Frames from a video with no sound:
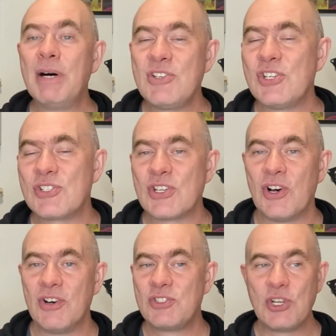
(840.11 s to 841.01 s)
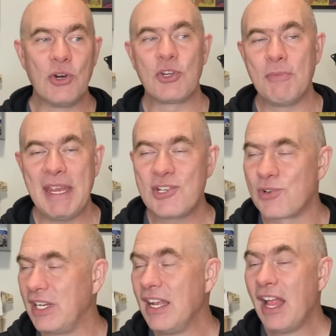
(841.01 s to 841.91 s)
budget
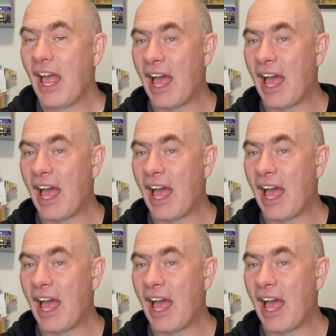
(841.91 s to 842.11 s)
documentary